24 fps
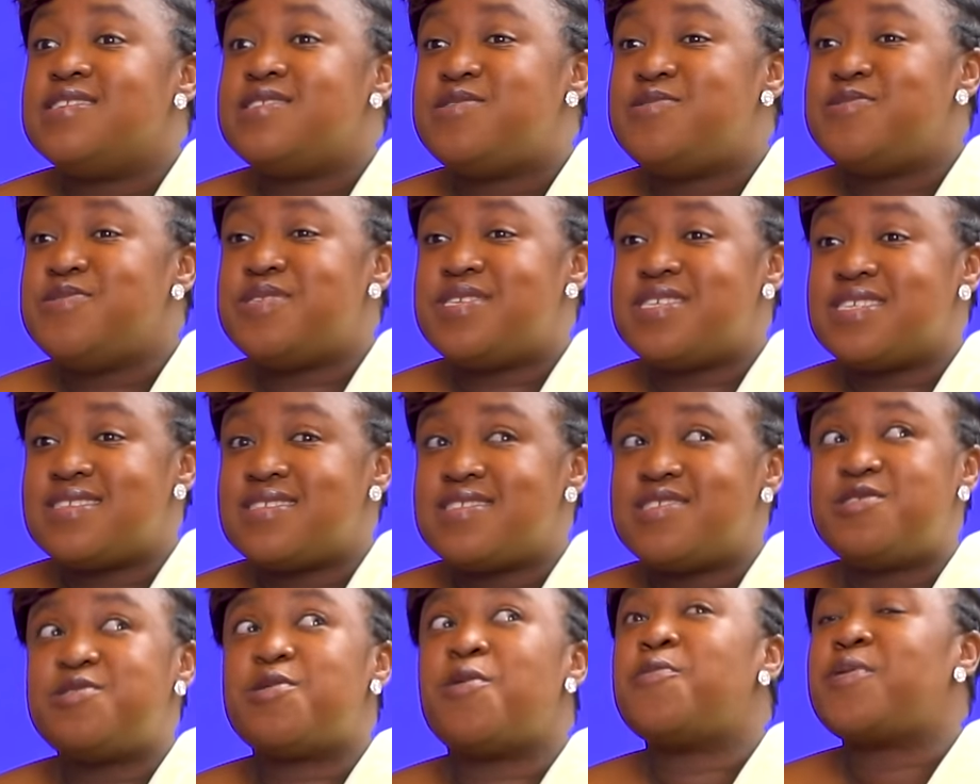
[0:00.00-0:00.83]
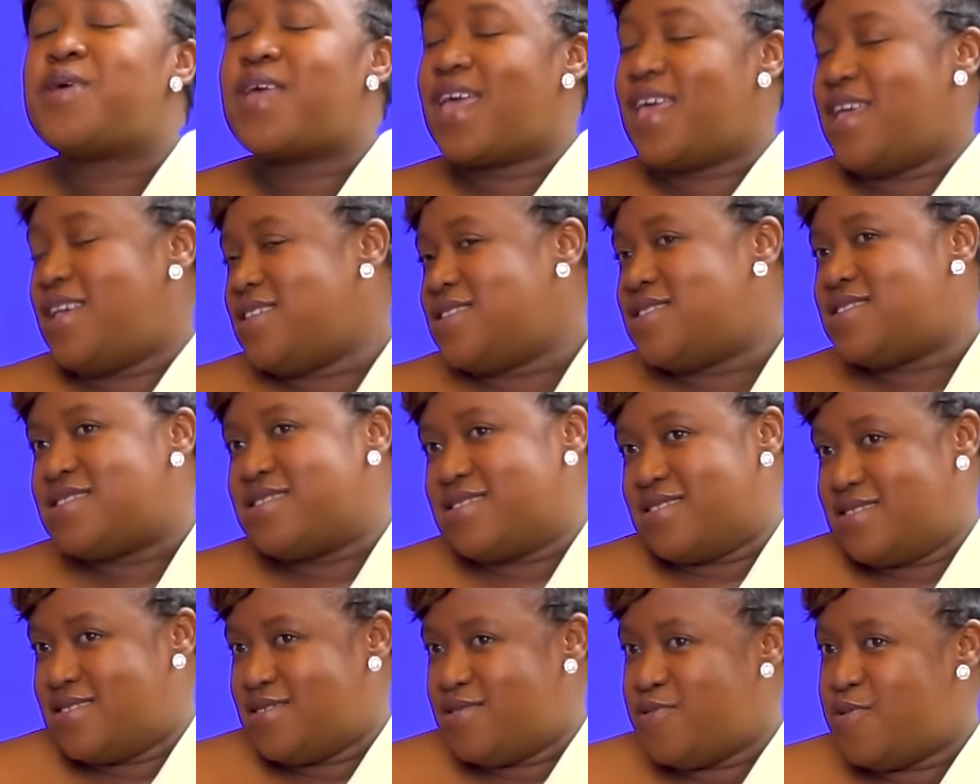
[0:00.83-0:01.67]
to just
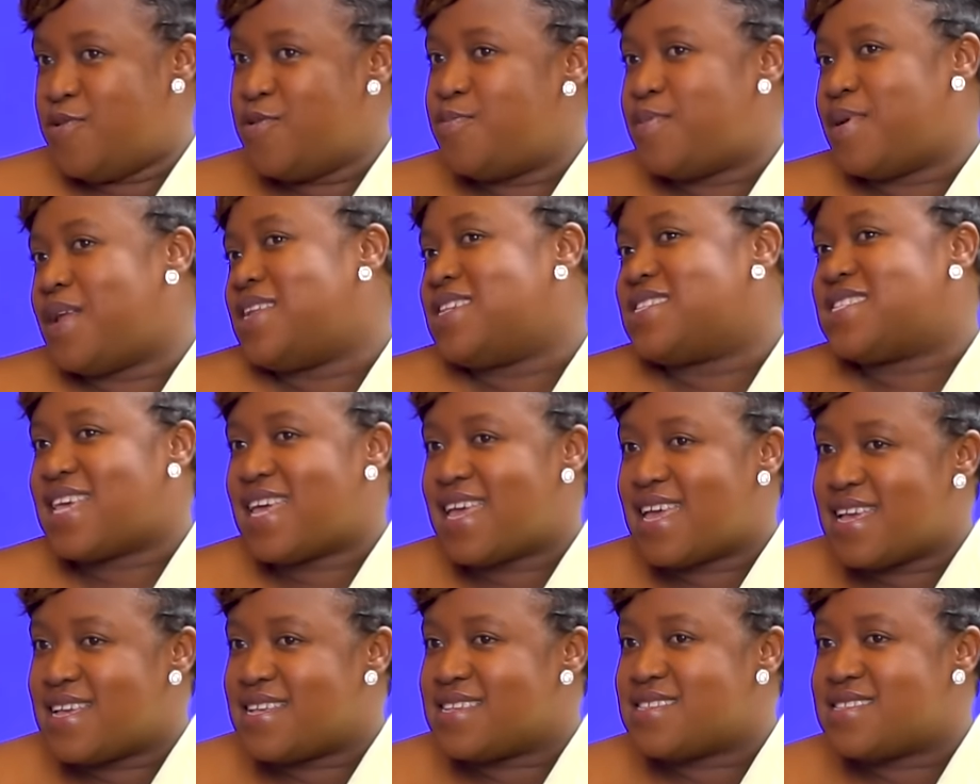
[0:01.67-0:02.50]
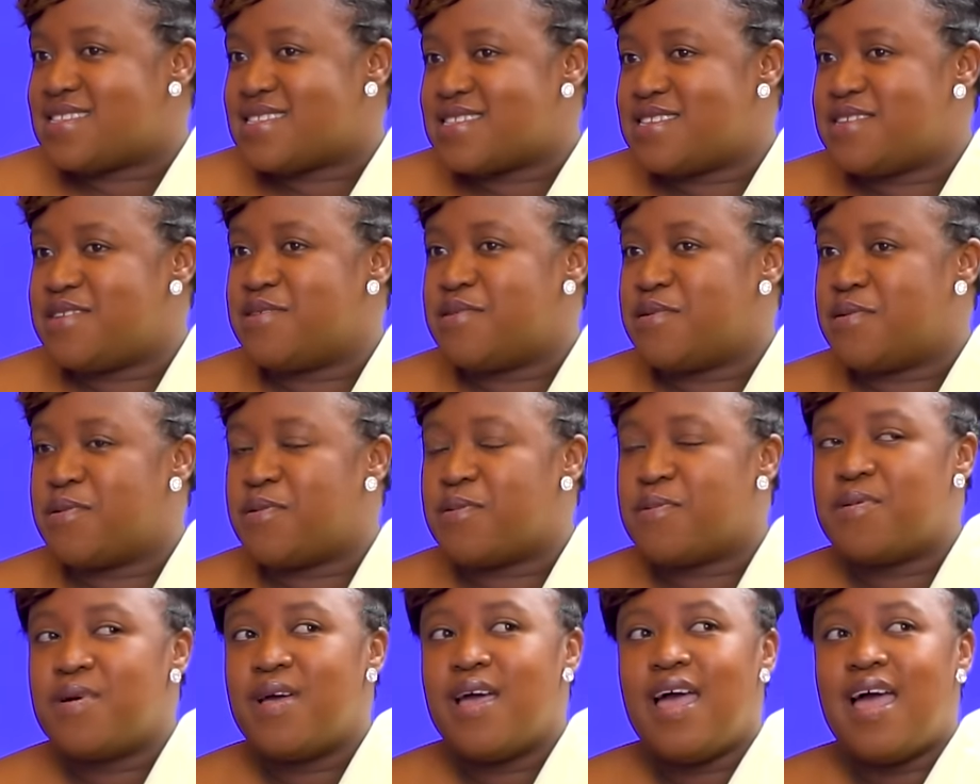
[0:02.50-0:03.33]
showcase who Palesa is, you
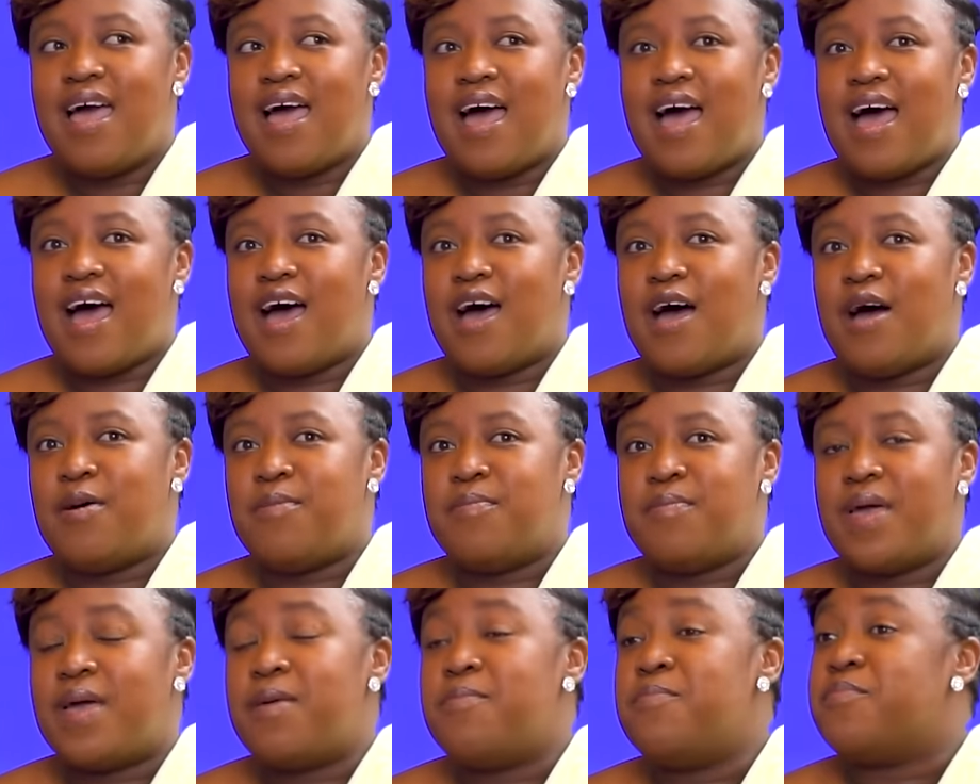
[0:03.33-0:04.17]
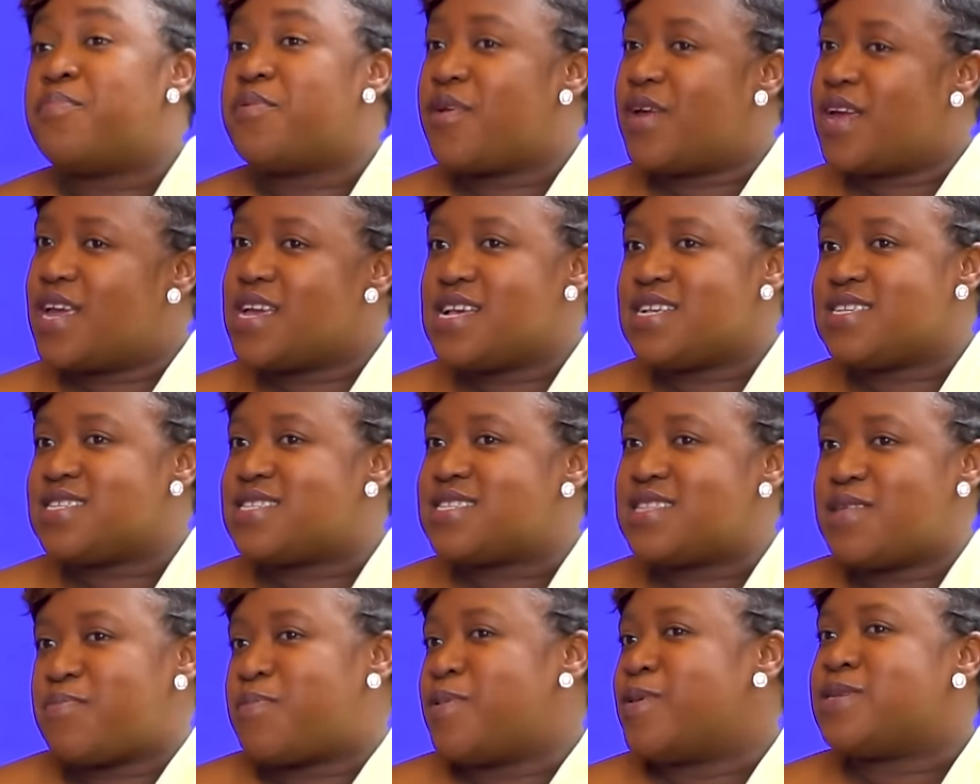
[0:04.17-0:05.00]
know, embrace
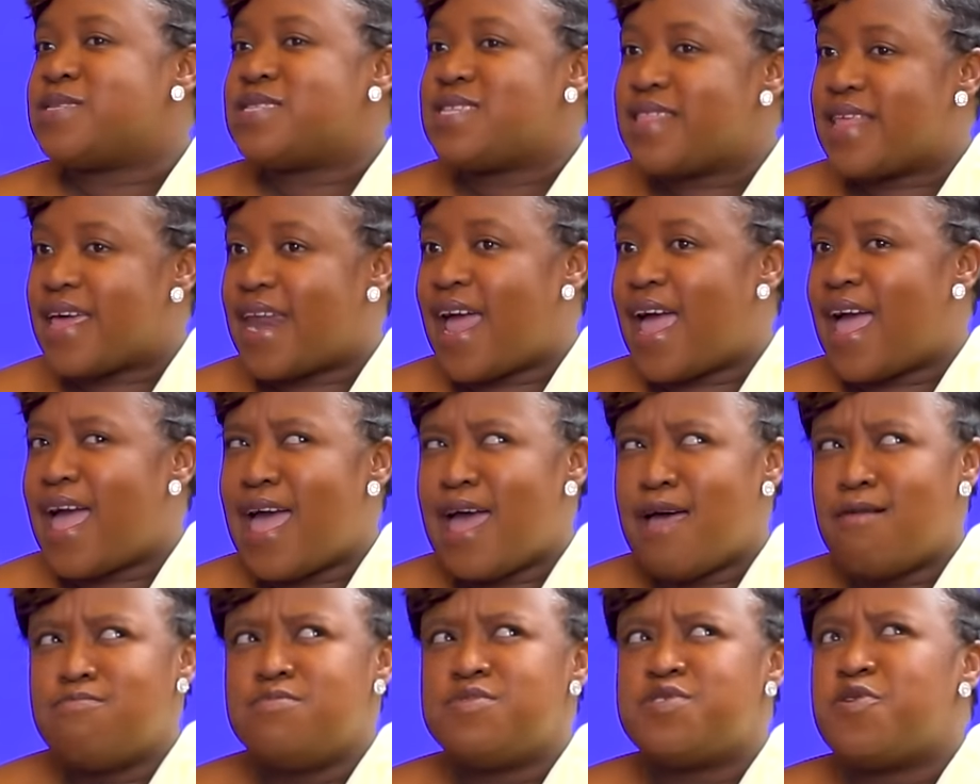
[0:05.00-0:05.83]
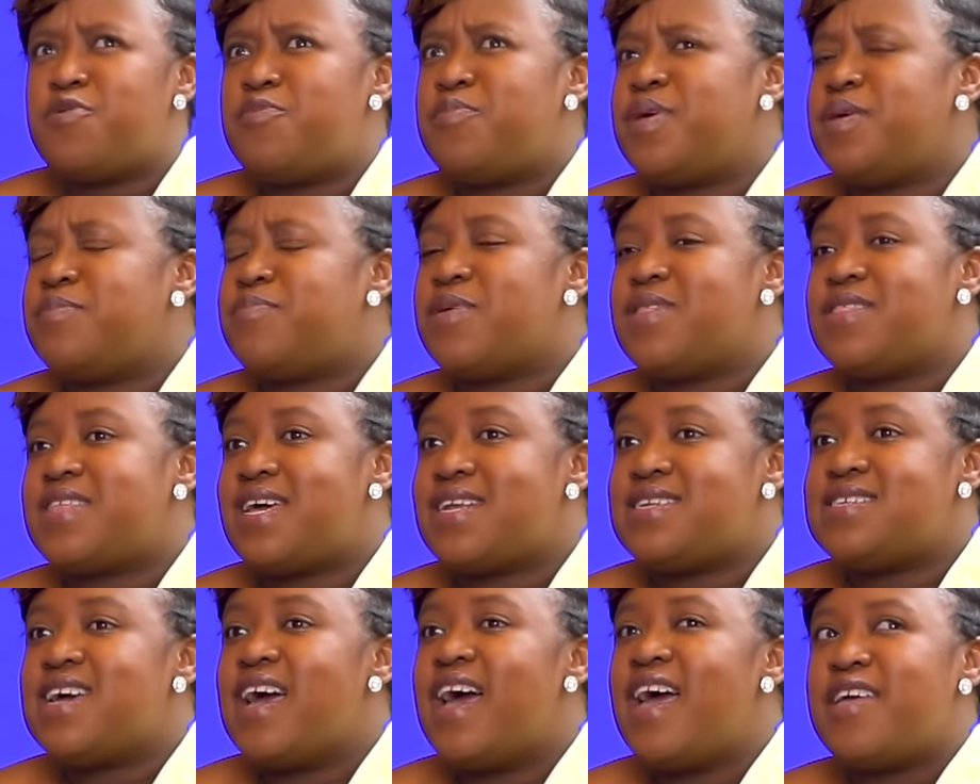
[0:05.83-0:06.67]
the person that I am, show people
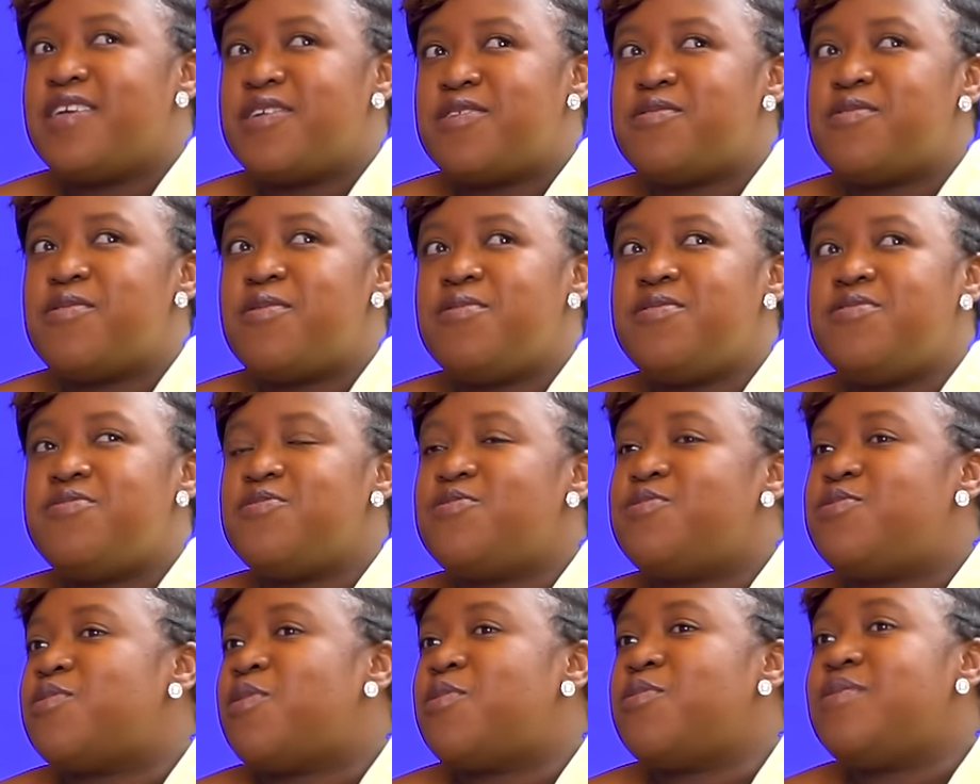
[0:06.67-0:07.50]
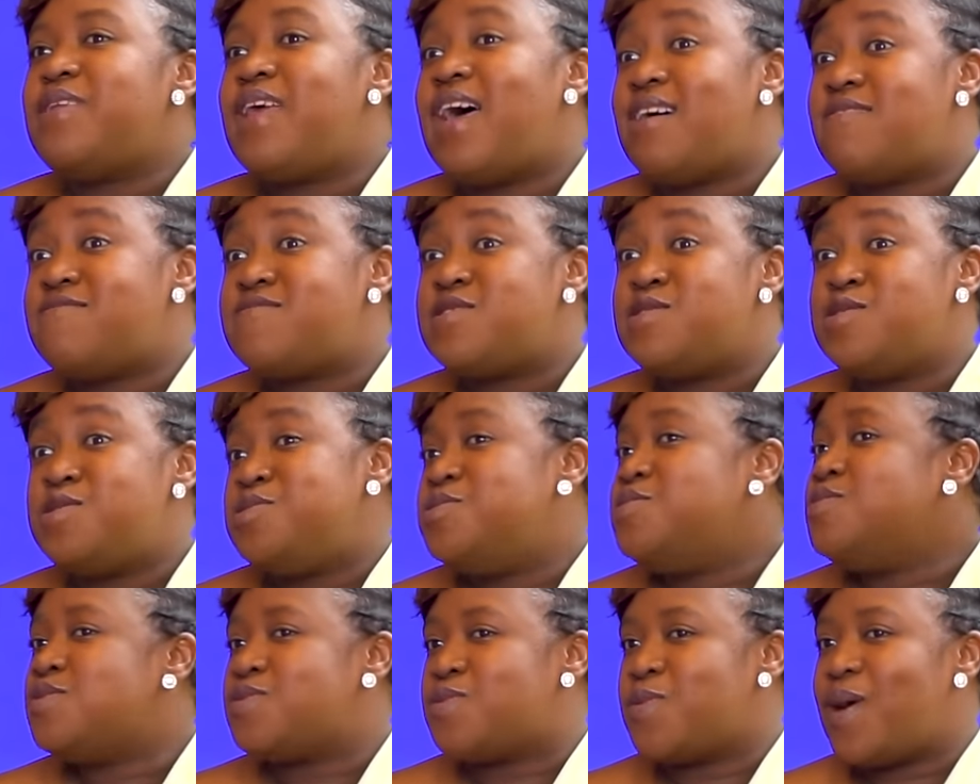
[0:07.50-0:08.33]
that, you know, you don't have to
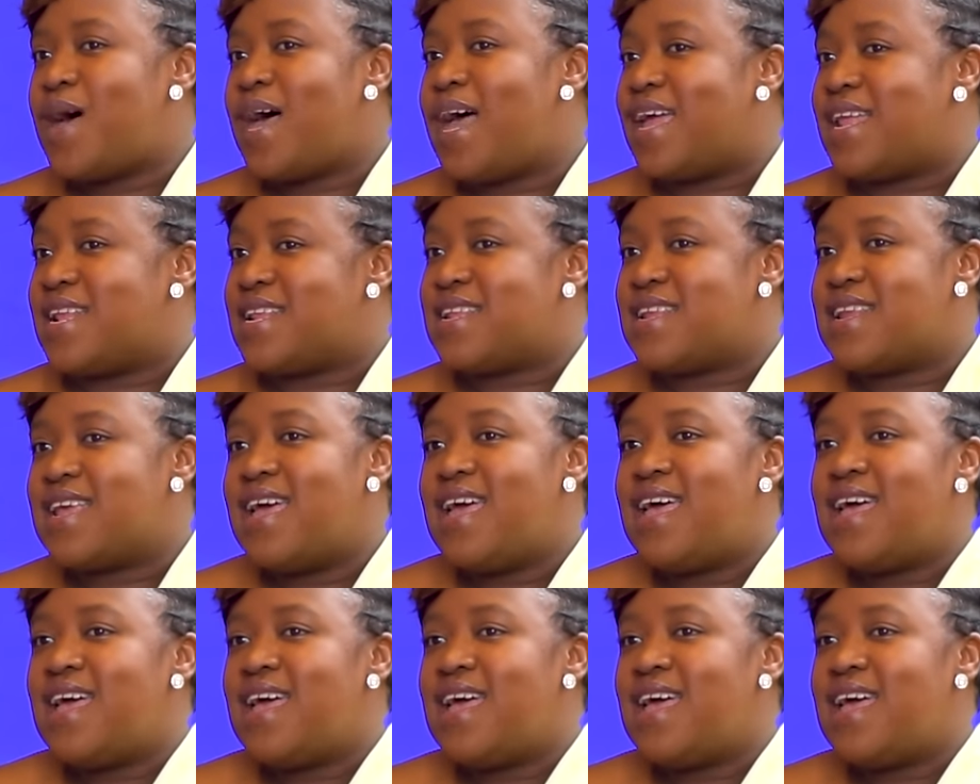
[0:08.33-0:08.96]
choose one.